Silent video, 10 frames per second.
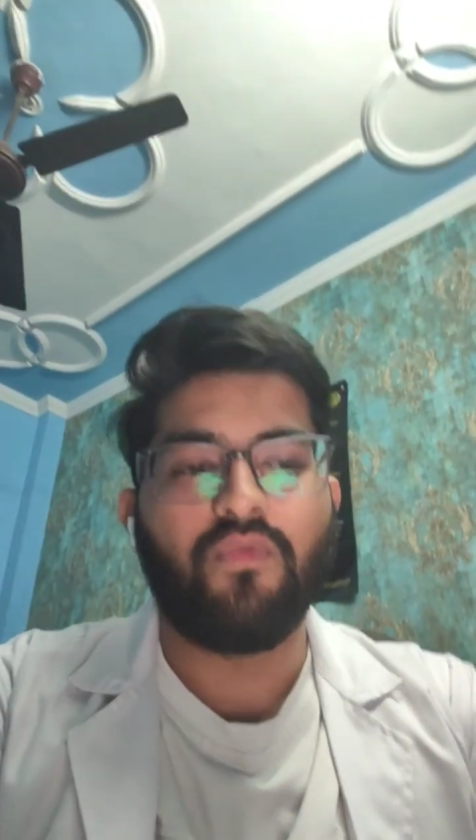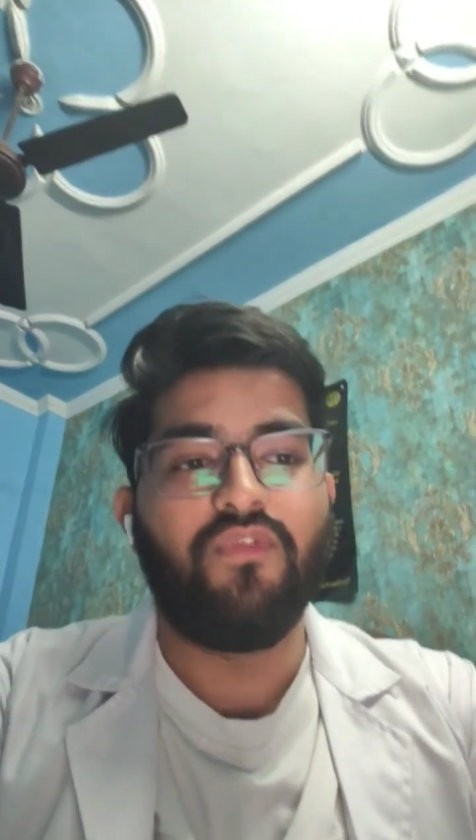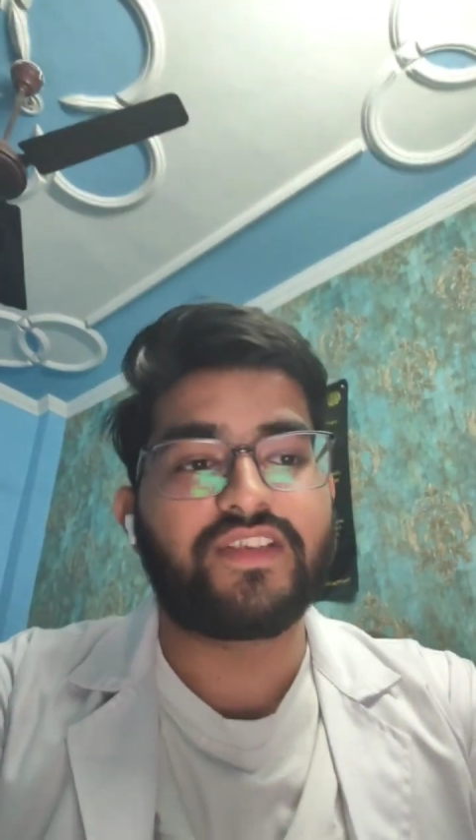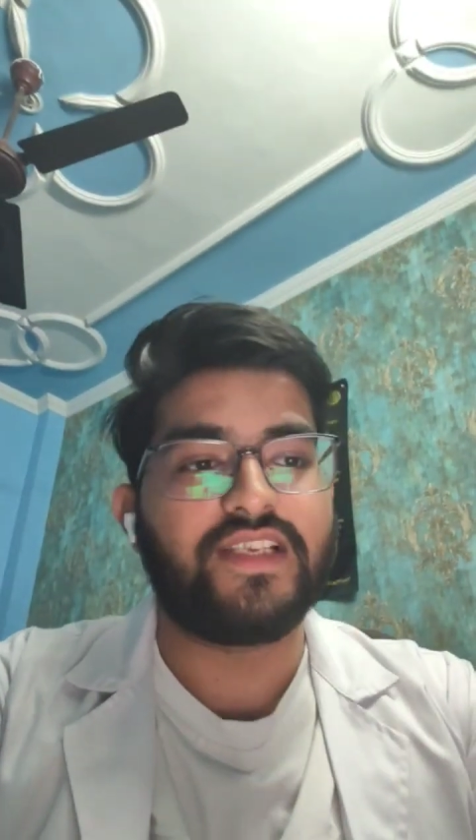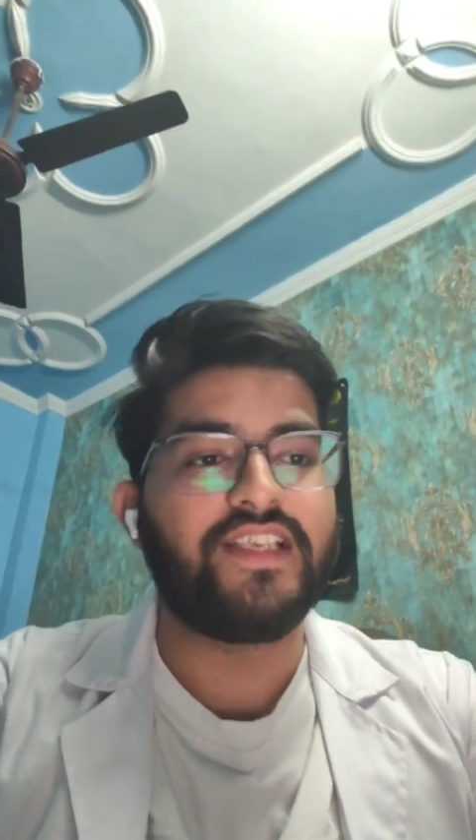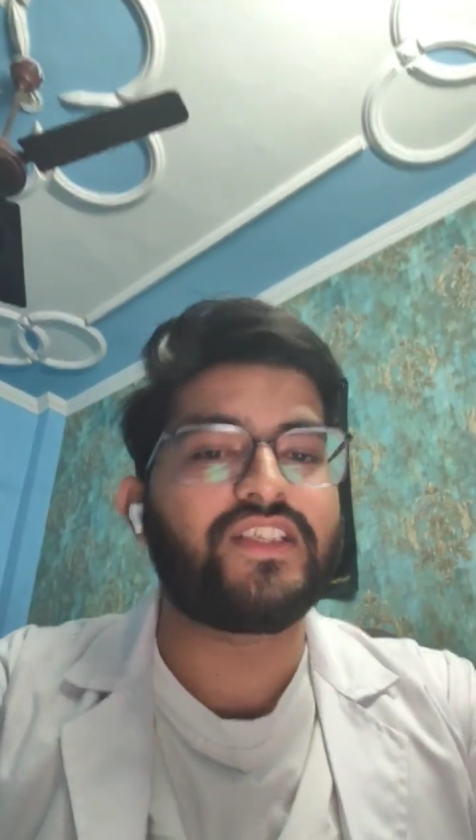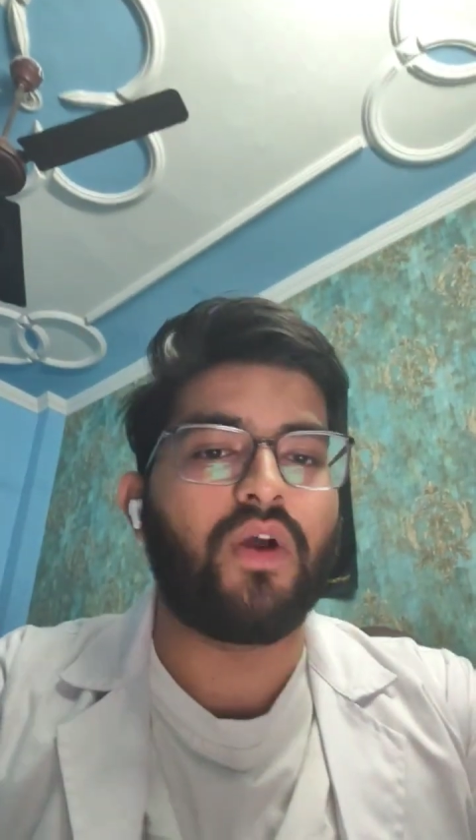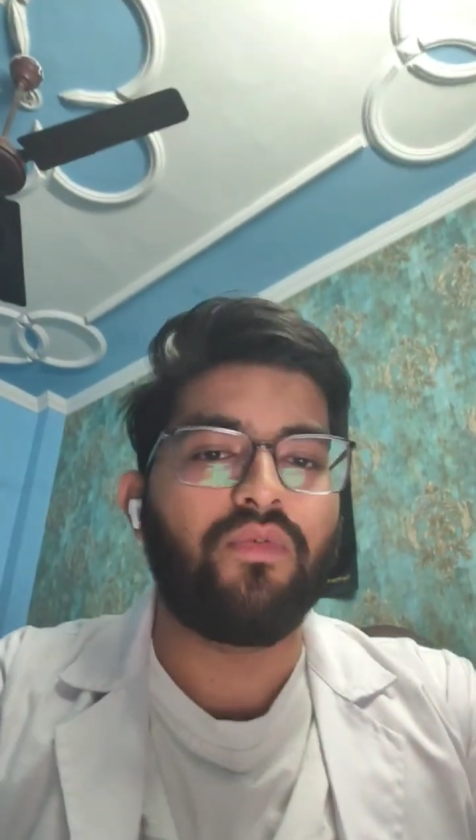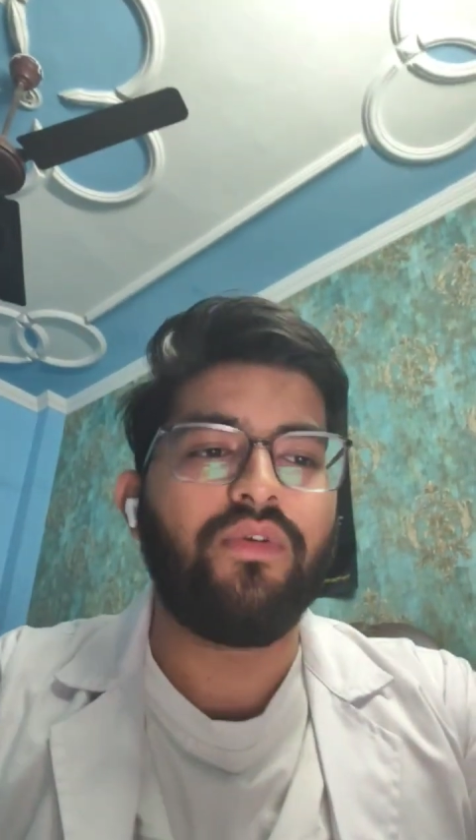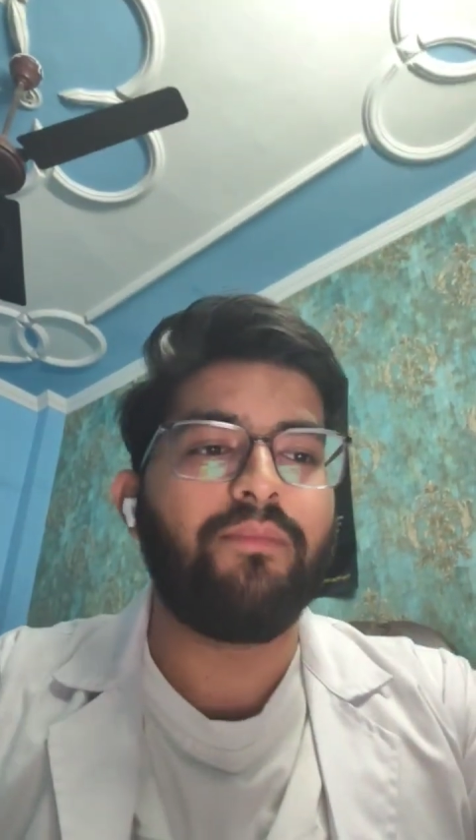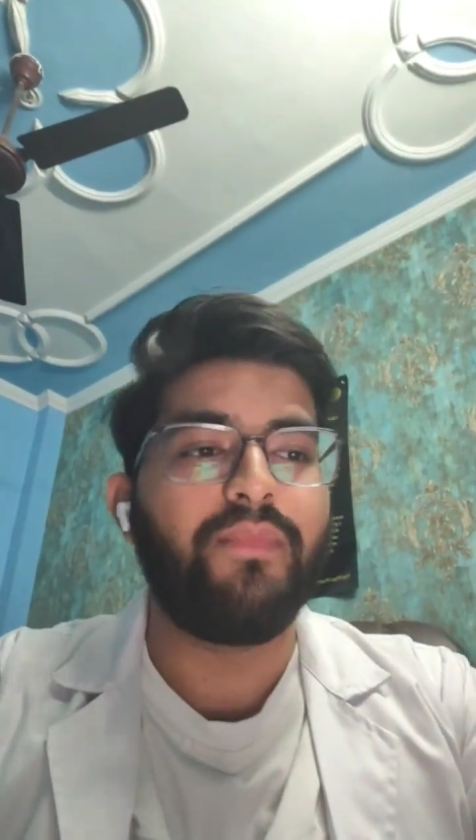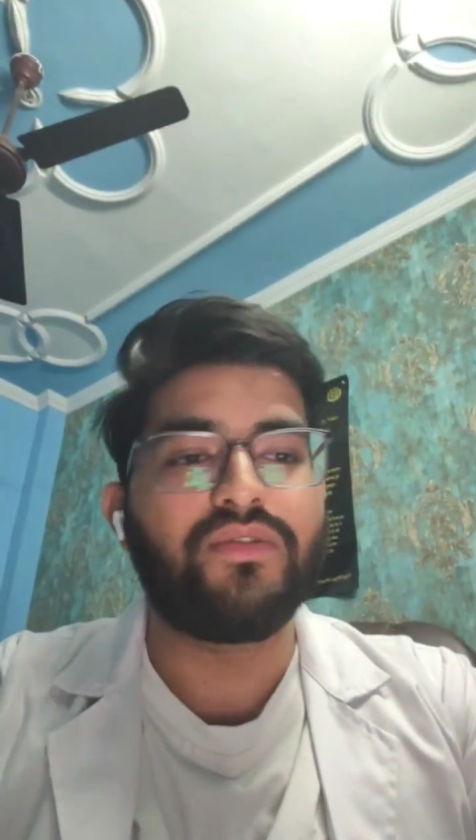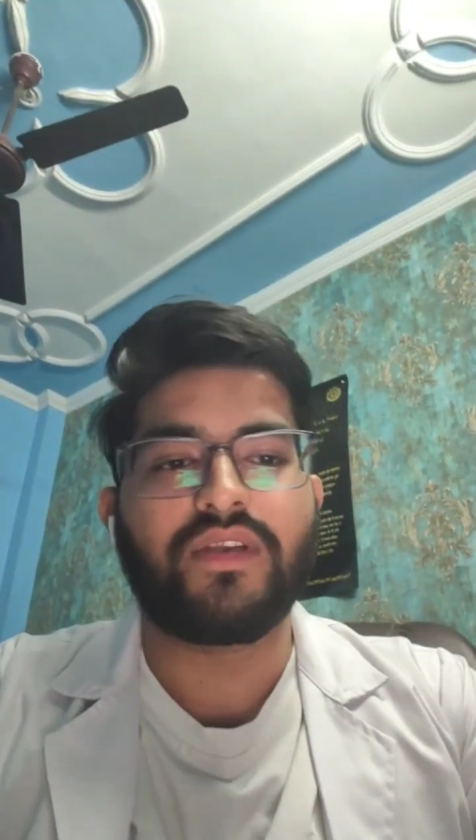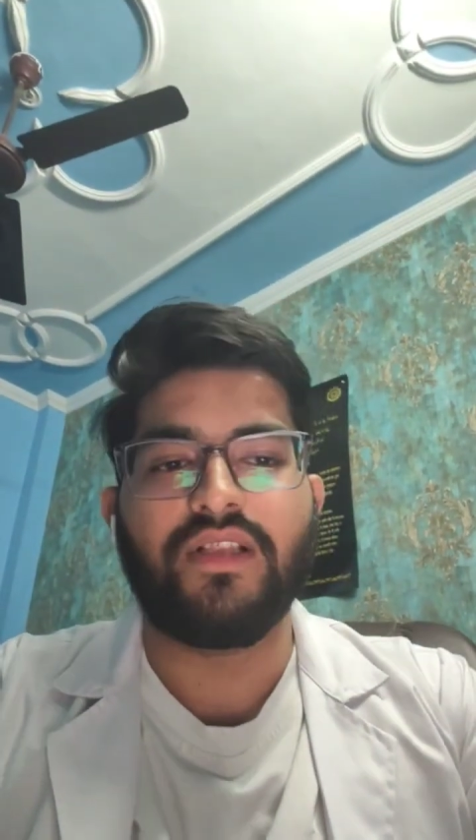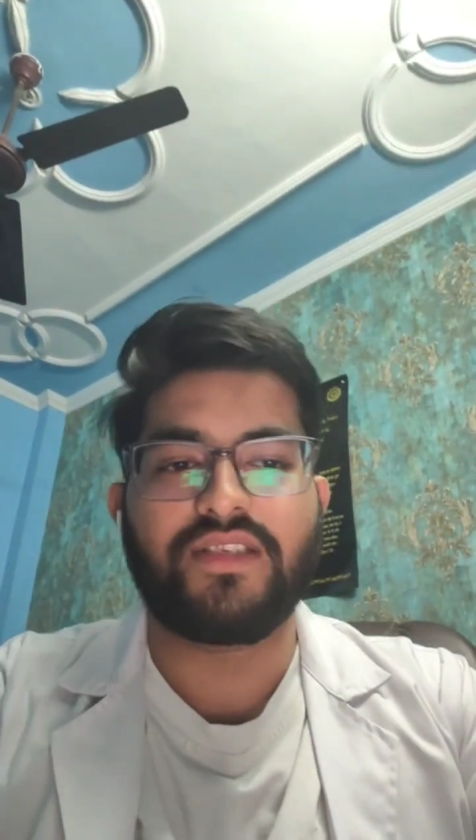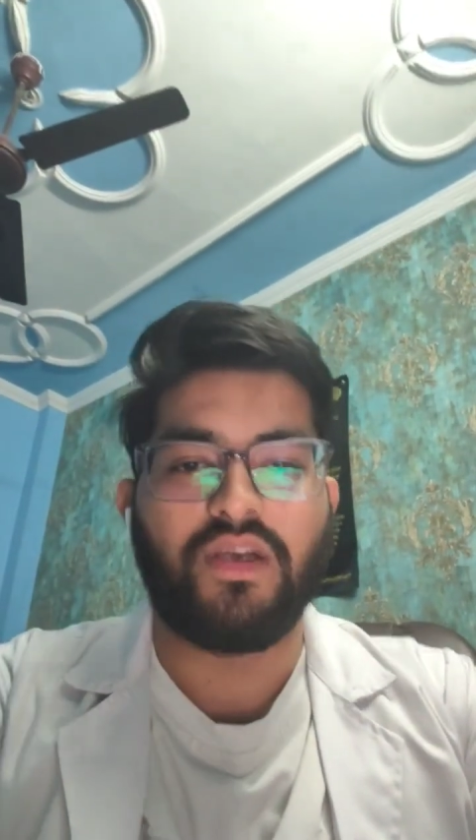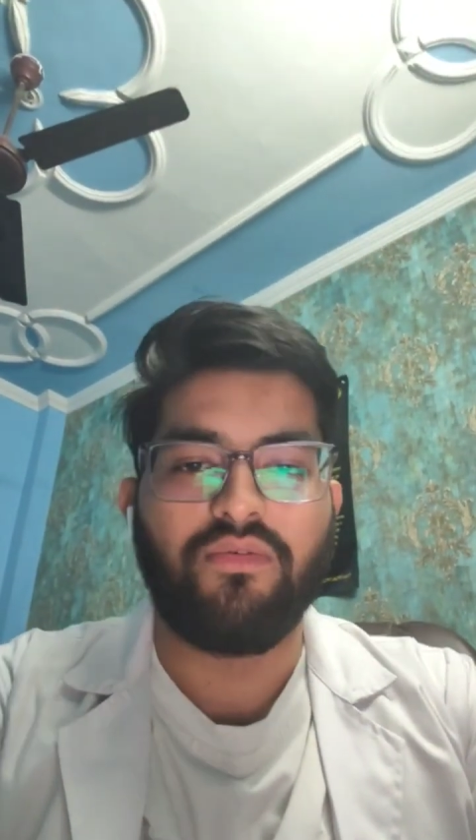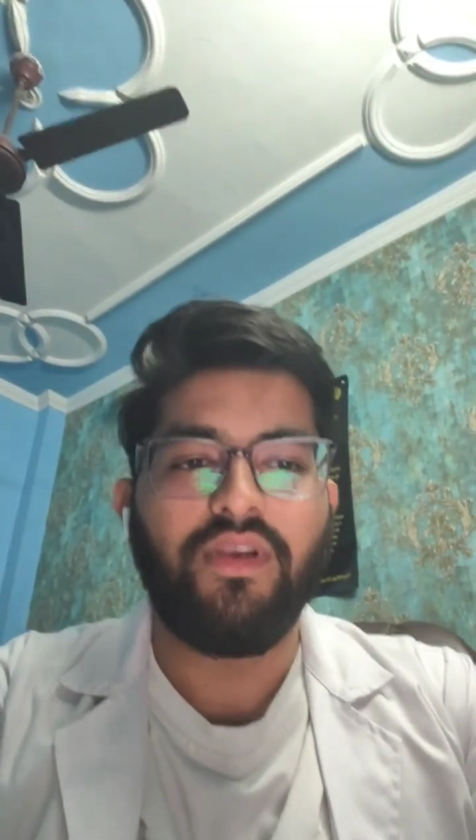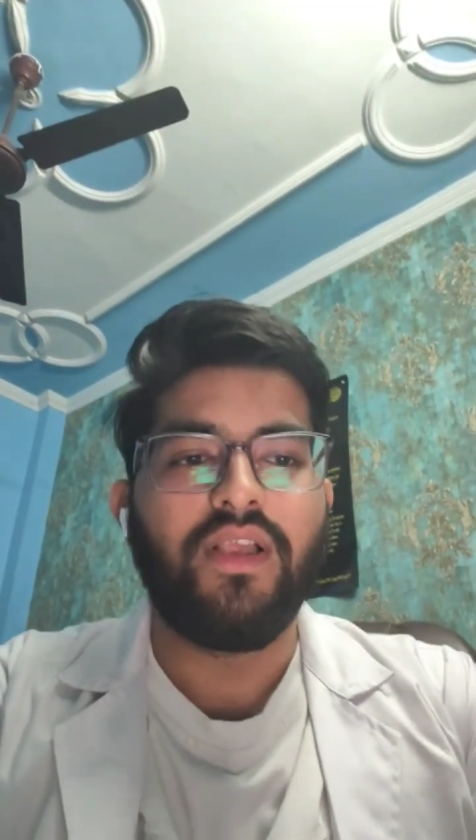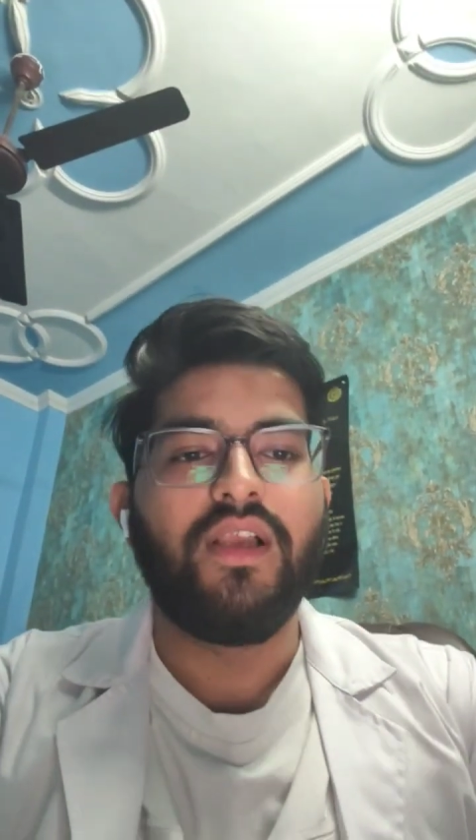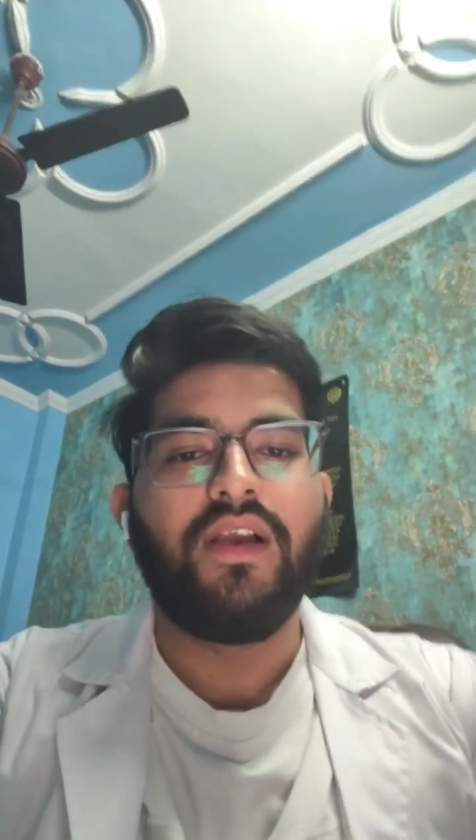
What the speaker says: whistling sound, musical sound